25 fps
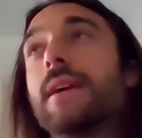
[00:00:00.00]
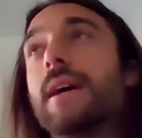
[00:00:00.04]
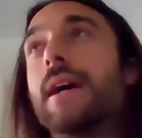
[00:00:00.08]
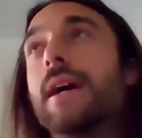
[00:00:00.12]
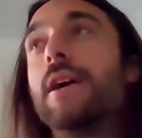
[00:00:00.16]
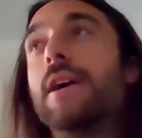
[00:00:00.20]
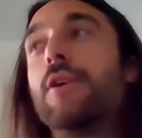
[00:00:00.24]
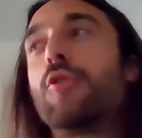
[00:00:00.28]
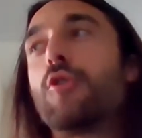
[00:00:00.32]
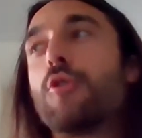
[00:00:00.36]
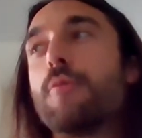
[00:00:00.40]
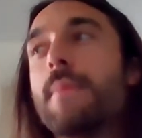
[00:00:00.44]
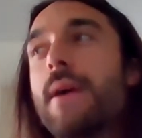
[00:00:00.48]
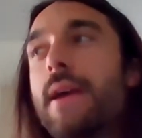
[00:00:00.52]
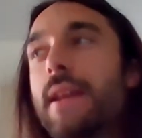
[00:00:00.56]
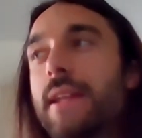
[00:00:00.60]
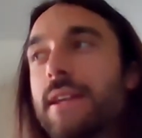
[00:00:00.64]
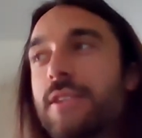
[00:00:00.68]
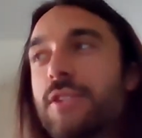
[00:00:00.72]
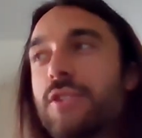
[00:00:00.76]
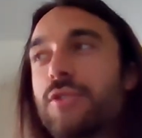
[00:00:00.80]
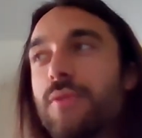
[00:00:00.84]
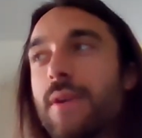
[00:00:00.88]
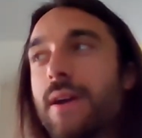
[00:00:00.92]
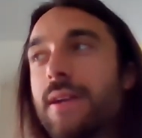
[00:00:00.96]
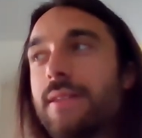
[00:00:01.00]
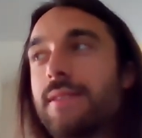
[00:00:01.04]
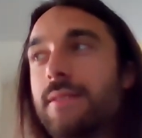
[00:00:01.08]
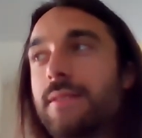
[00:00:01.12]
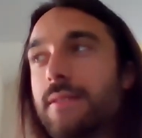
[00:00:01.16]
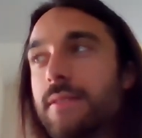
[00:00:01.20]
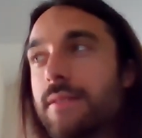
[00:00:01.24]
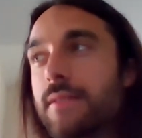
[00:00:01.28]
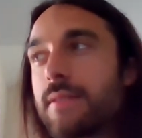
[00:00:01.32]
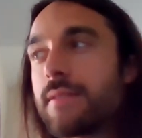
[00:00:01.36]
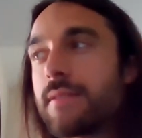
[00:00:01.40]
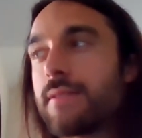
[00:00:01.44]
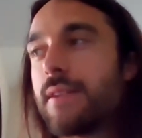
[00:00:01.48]
ah, hormetic
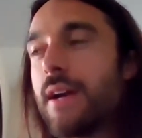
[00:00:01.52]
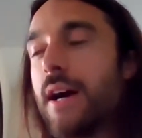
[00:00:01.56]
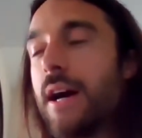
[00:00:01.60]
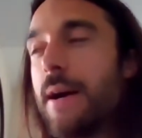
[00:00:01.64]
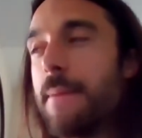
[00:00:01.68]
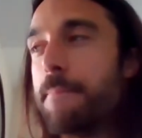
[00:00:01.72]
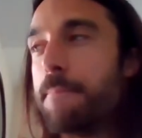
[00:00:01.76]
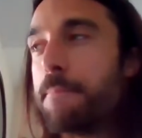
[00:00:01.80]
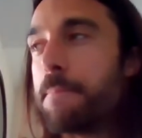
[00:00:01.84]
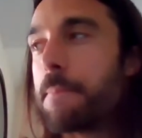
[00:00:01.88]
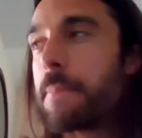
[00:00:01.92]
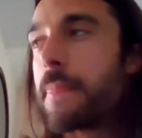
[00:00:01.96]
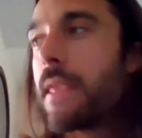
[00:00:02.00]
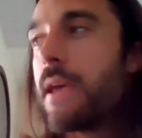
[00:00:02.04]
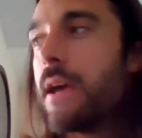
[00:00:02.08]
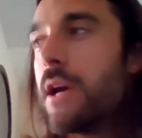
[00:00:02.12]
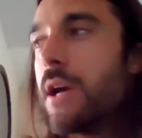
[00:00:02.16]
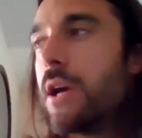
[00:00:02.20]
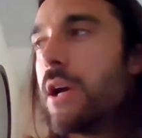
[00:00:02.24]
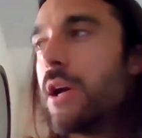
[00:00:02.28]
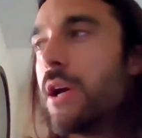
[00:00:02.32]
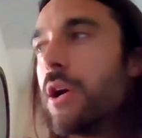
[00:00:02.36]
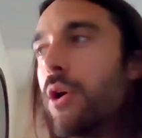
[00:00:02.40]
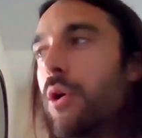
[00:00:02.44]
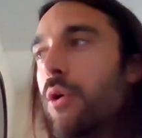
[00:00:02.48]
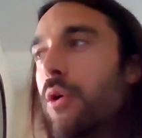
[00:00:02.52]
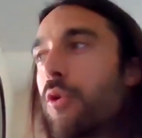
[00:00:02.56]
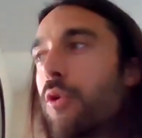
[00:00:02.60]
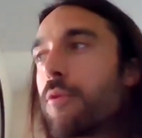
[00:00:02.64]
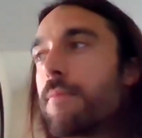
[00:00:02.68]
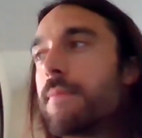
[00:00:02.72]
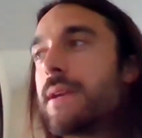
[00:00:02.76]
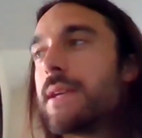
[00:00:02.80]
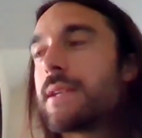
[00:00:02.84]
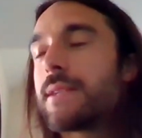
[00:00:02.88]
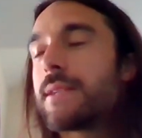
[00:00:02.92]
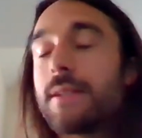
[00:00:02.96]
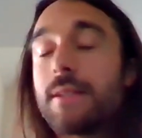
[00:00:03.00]
stresses. Um, mm-hmm.
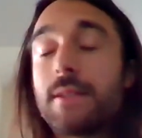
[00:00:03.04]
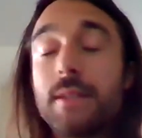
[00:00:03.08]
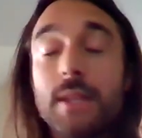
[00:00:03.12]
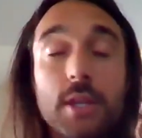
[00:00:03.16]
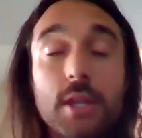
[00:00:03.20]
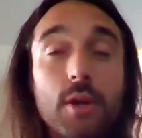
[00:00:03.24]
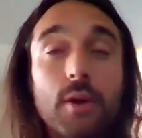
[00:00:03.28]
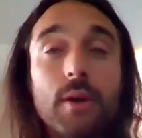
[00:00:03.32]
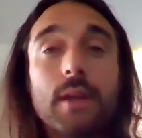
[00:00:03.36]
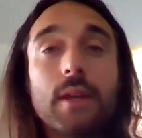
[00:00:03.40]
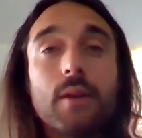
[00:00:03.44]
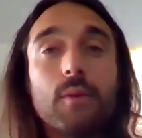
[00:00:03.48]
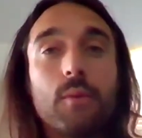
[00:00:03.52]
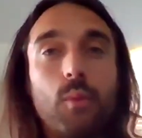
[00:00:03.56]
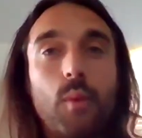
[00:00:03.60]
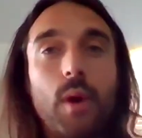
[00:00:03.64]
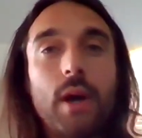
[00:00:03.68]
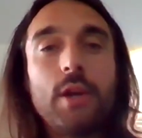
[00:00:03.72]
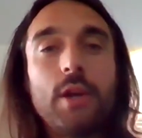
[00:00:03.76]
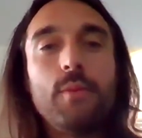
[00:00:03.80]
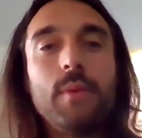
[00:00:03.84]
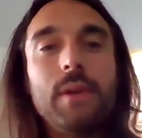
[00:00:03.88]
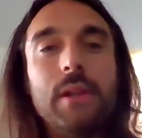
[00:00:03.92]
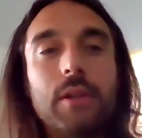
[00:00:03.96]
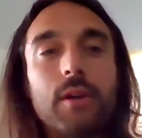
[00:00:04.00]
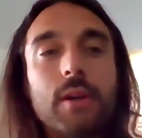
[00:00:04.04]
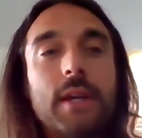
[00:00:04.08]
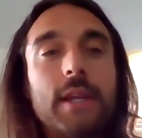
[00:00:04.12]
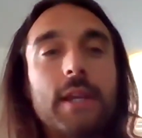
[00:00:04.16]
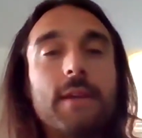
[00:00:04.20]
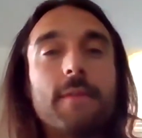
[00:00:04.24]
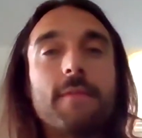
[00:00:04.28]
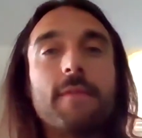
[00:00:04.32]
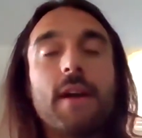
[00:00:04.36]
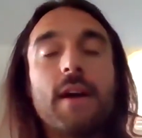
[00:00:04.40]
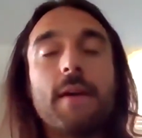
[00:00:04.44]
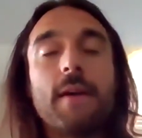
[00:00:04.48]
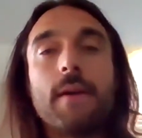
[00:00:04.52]
Hormesis, you know, why don't we look at
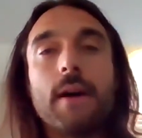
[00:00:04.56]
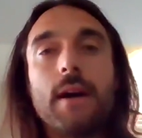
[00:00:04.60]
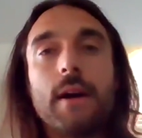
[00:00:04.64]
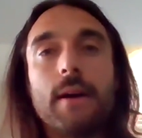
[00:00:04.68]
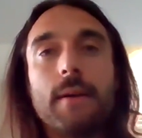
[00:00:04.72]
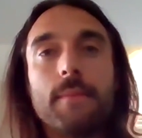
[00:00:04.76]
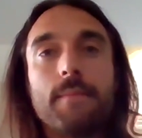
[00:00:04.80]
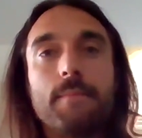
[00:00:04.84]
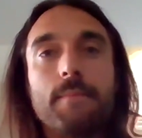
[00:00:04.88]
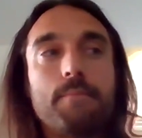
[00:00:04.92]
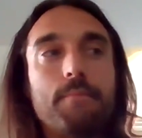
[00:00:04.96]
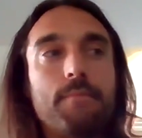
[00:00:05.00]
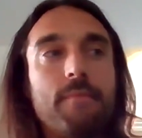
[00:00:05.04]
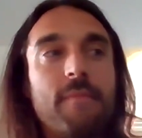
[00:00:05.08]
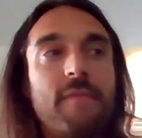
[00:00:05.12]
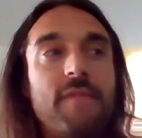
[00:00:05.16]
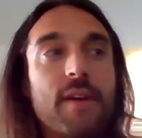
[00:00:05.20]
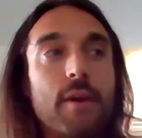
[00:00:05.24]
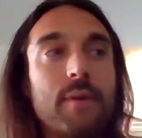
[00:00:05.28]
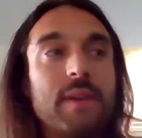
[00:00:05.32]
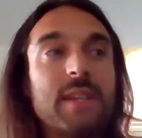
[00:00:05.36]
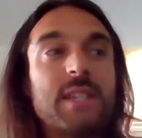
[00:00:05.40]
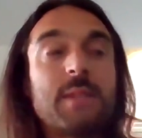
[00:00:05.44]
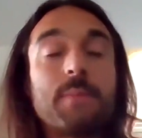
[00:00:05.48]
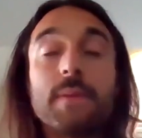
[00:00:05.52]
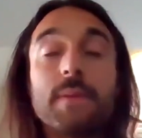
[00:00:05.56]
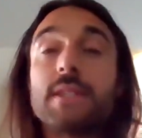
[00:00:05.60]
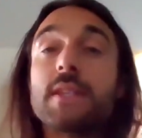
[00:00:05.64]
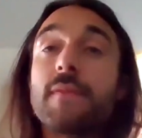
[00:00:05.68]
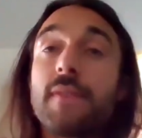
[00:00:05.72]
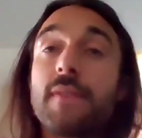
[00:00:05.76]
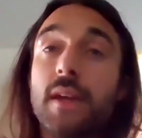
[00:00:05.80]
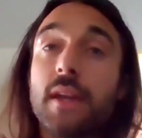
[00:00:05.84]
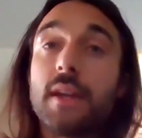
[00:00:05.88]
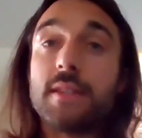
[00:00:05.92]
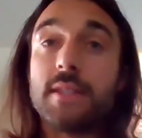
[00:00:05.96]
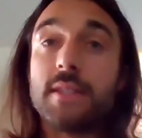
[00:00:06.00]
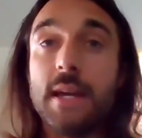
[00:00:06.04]
a, a, a very
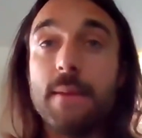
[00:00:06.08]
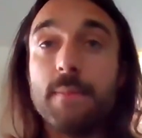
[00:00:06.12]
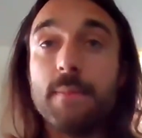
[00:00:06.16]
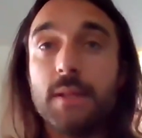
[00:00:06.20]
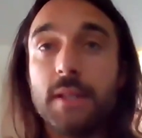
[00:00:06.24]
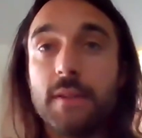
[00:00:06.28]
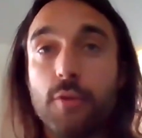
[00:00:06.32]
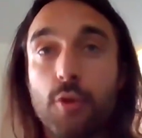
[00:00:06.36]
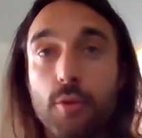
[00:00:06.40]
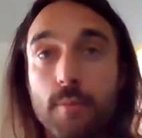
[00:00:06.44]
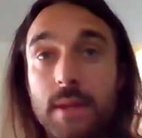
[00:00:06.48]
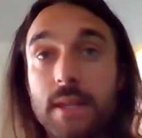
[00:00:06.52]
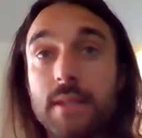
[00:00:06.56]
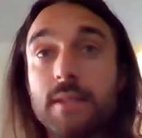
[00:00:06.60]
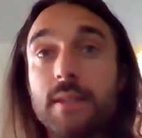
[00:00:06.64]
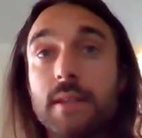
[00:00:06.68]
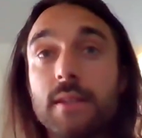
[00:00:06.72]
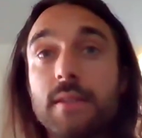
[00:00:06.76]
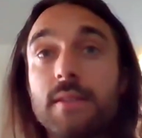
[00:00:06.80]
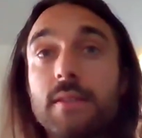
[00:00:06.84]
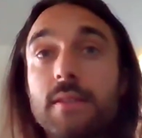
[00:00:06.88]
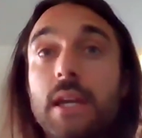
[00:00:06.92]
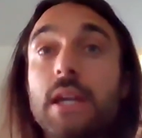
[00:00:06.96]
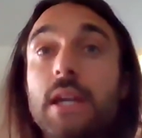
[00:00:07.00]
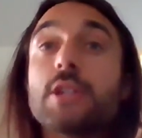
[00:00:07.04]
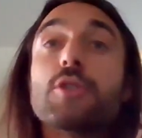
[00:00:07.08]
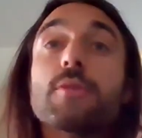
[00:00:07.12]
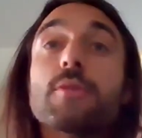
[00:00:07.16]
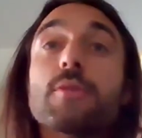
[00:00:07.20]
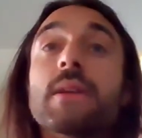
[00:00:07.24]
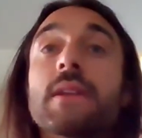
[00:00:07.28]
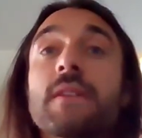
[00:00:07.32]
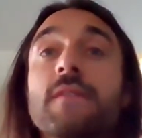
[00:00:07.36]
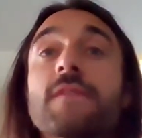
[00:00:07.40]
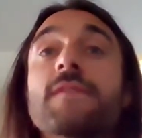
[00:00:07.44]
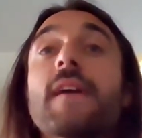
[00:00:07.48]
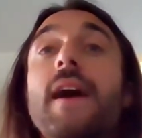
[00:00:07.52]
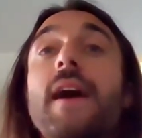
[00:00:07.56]
specific example of hormesis?
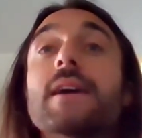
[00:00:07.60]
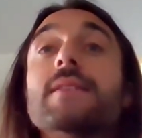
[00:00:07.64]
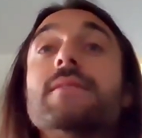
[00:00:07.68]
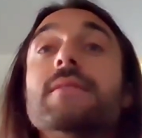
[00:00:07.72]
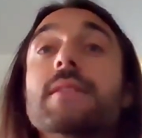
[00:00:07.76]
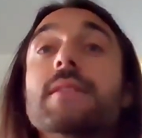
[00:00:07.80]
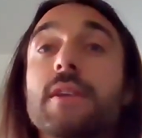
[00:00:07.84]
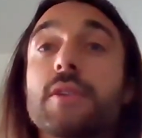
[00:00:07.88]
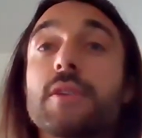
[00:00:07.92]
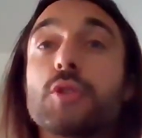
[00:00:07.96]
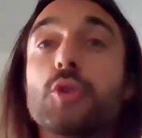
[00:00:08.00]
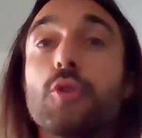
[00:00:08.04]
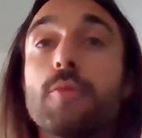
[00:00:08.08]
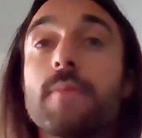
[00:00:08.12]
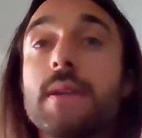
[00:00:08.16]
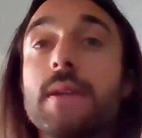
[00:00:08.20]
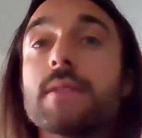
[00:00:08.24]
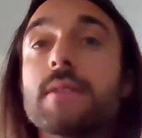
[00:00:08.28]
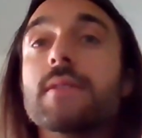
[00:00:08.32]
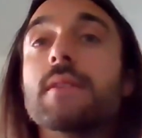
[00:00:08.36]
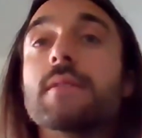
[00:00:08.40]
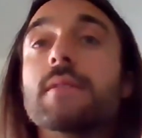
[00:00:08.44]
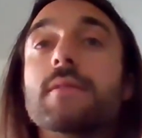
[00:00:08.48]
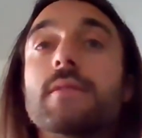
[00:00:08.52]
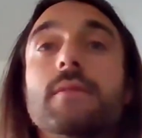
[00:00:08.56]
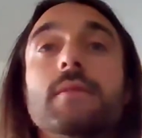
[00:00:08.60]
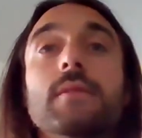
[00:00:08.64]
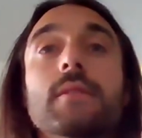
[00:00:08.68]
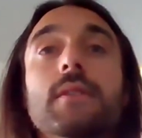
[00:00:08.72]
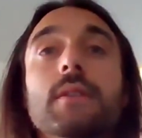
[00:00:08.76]
Intermittent mm-hmm. fasting is hormesis.